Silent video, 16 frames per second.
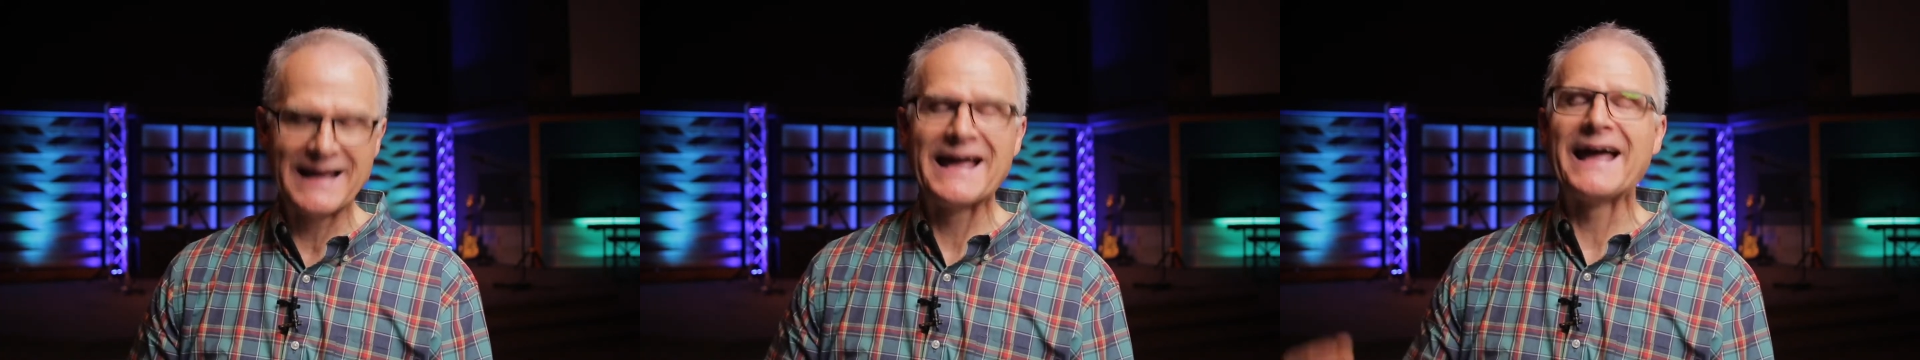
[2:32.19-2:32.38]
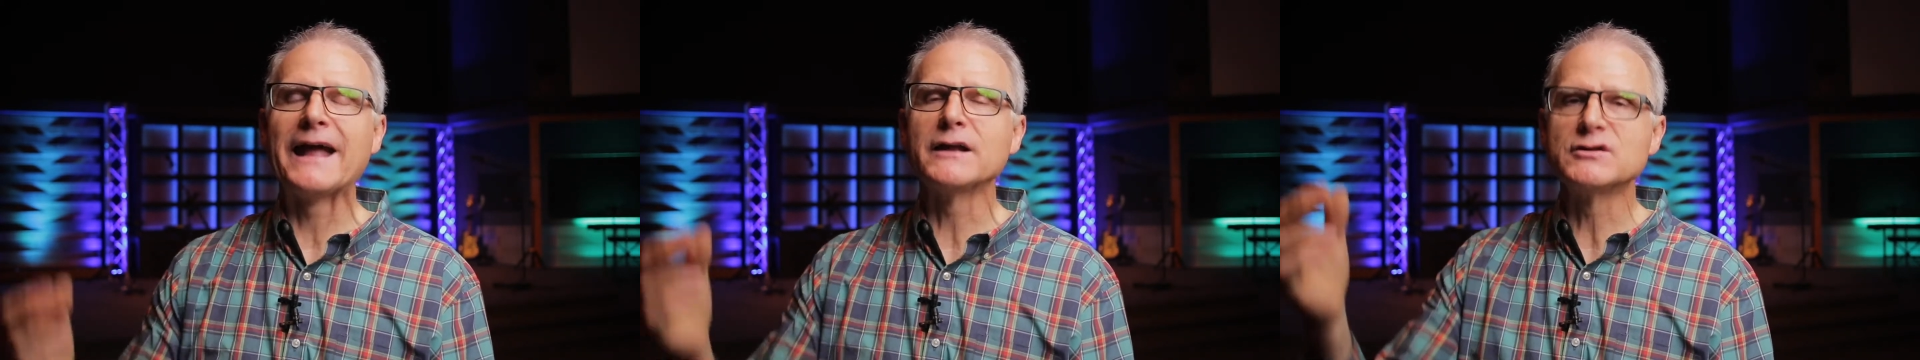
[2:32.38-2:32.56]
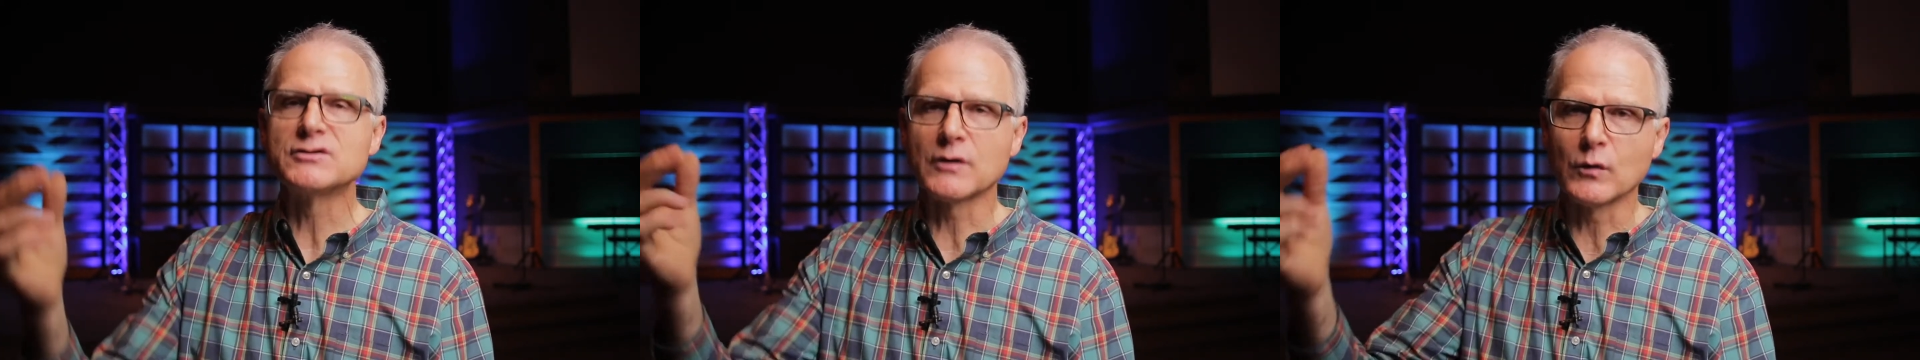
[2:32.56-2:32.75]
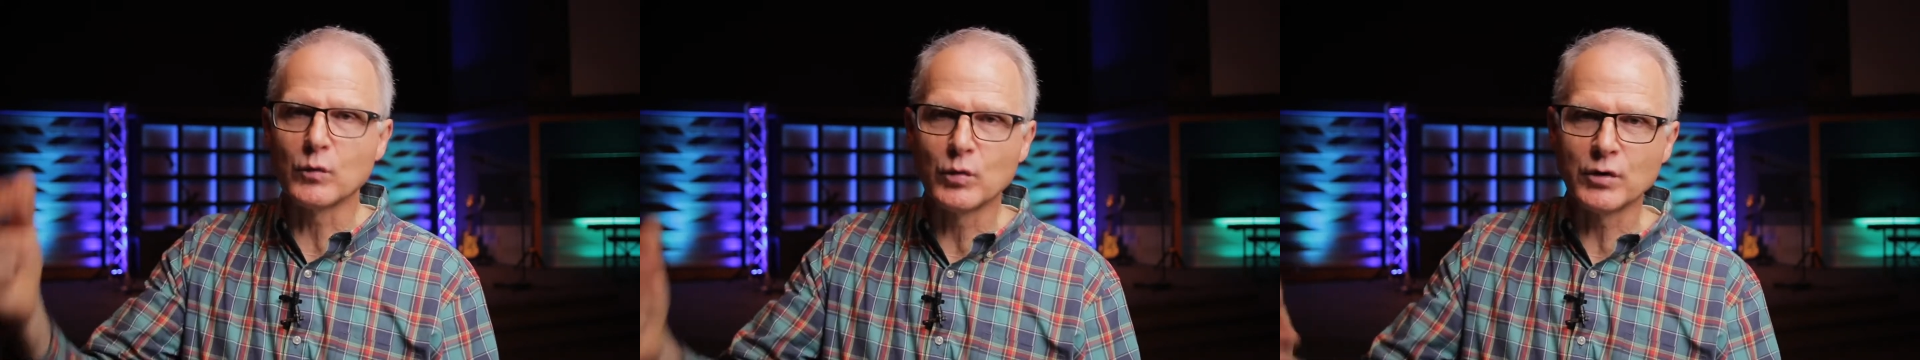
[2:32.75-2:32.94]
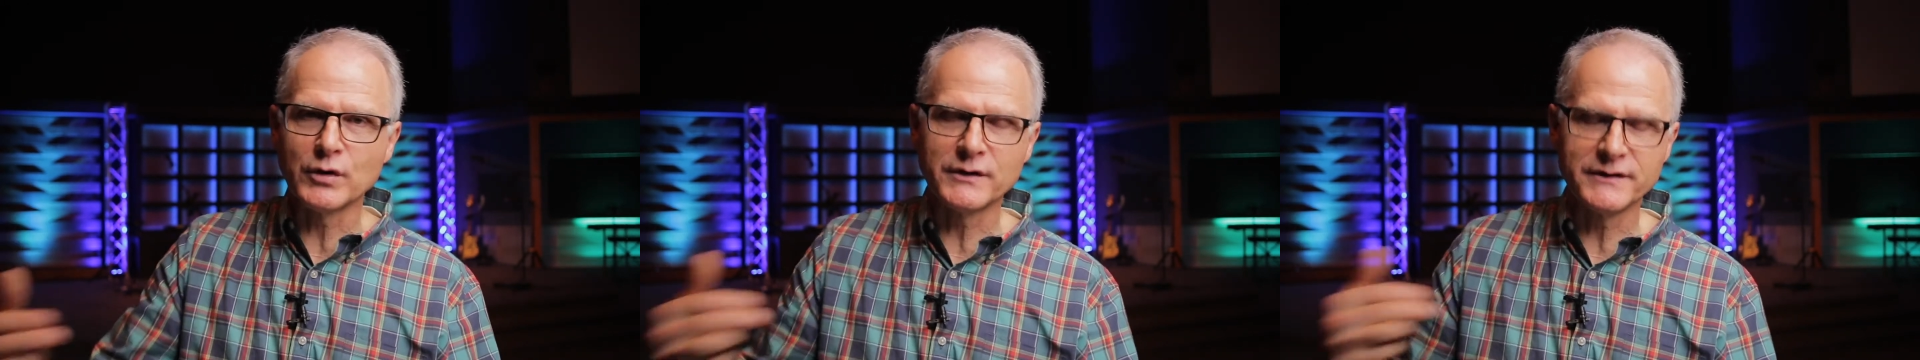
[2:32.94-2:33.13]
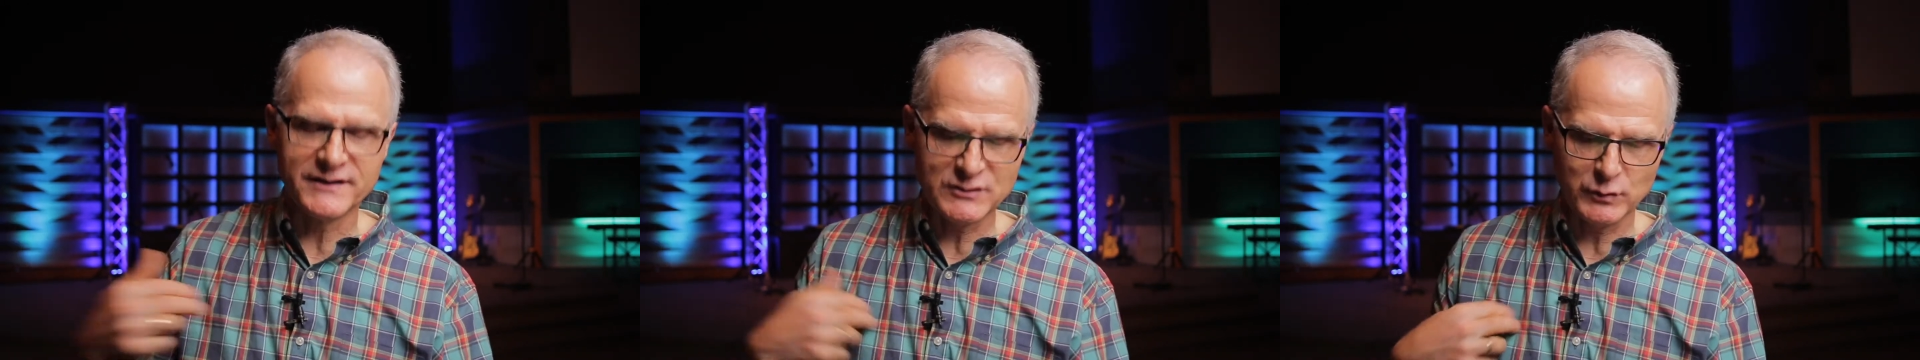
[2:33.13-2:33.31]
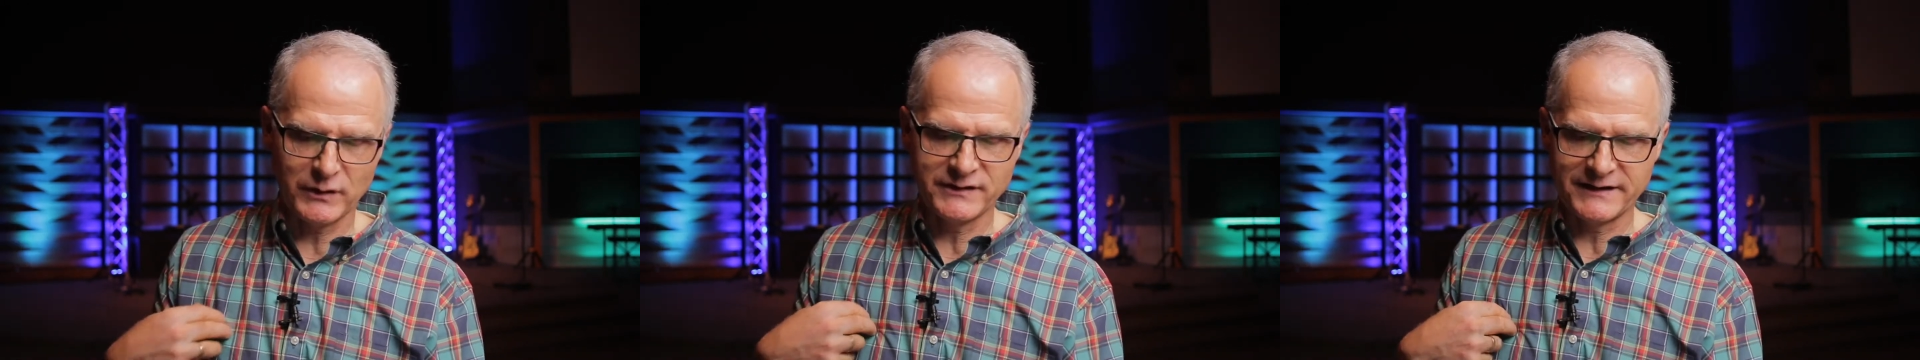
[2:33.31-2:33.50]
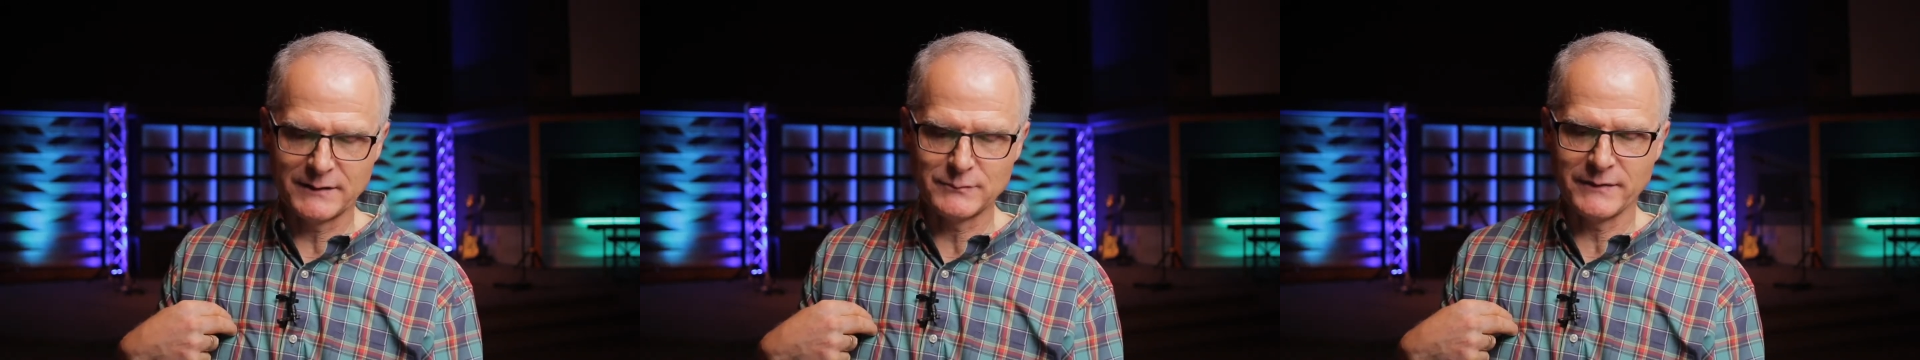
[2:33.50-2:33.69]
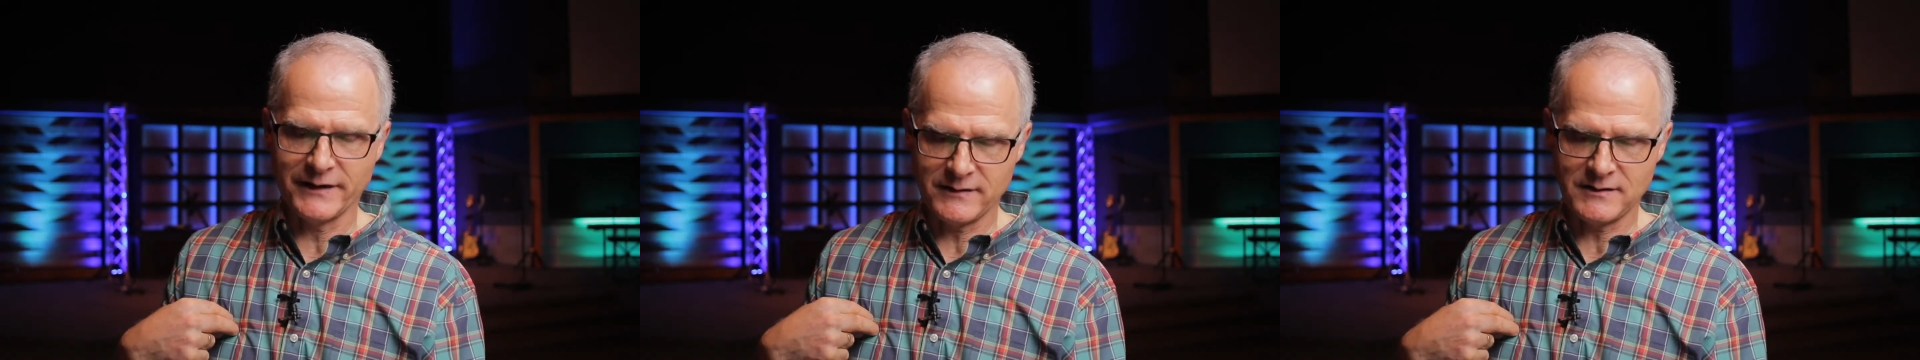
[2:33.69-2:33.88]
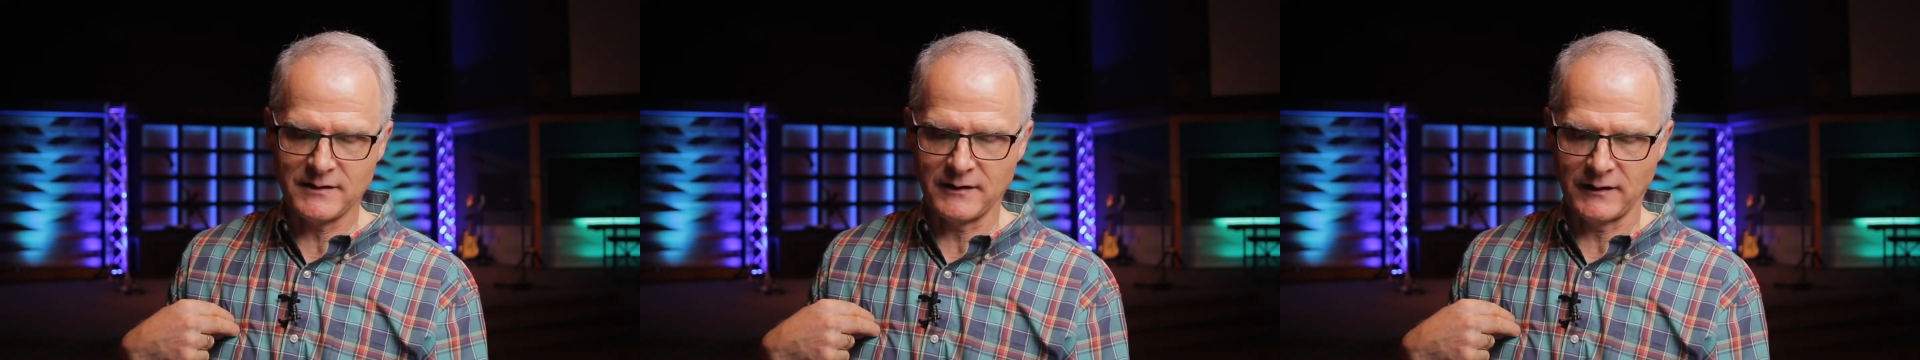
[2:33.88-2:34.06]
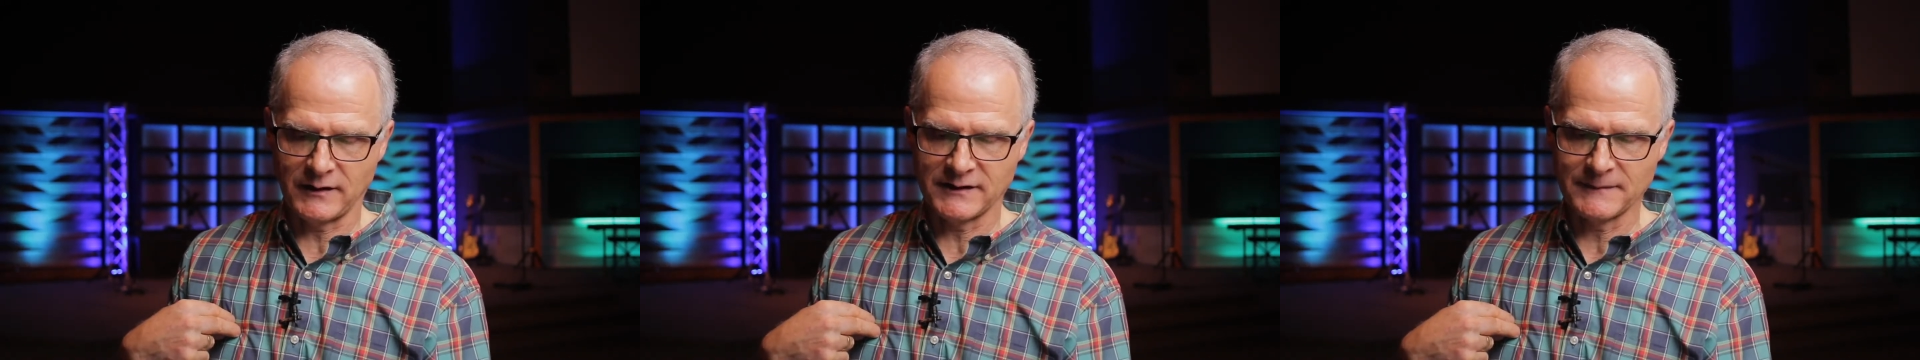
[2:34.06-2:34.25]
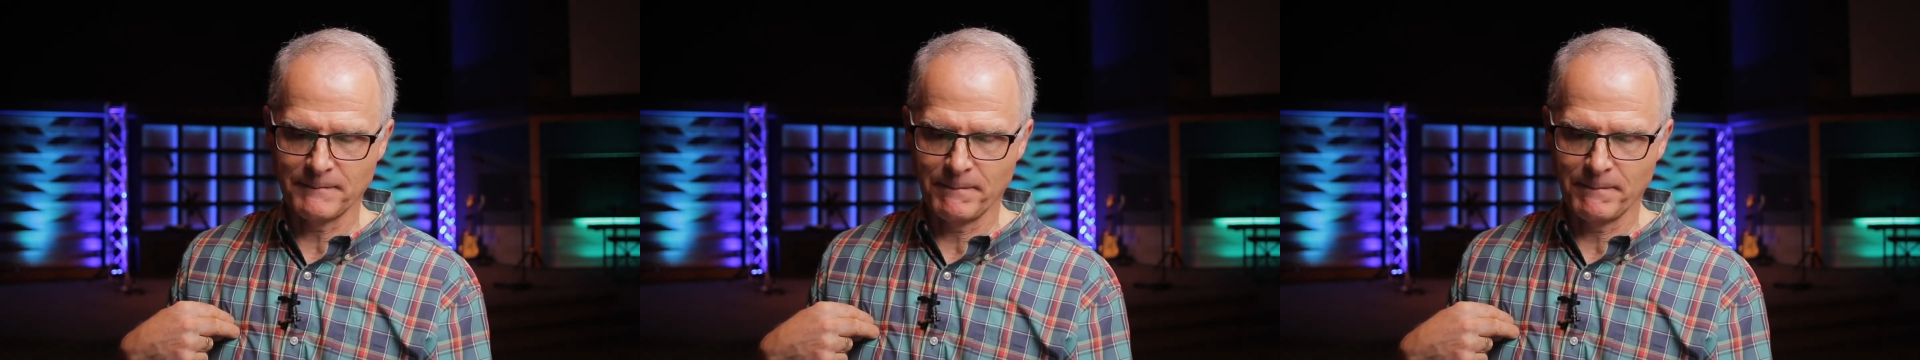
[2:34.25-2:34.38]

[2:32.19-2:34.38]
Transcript: and your word is within my heart.